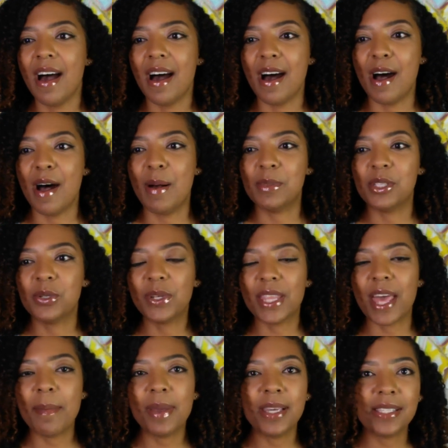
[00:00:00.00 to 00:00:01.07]
So with
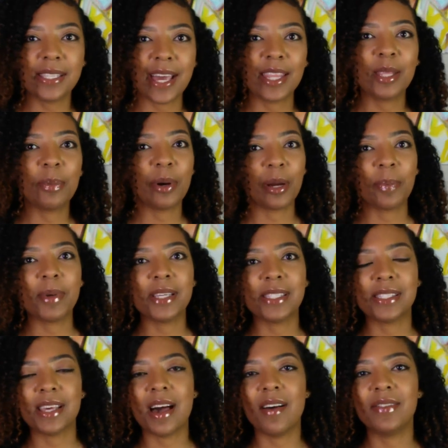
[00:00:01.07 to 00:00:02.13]
that being said, the
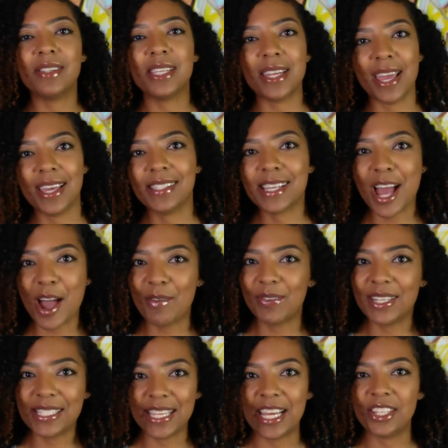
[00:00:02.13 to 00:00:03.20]
purpose of today's
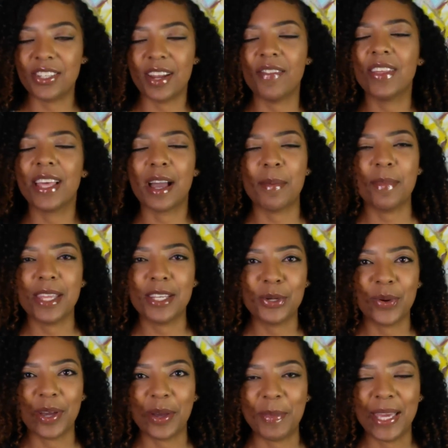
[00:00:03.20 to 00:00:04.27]
conversation, I feel like I'm
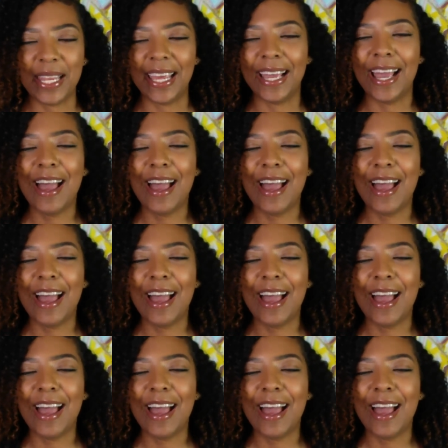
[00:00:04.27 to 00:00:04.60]
doing a meeting.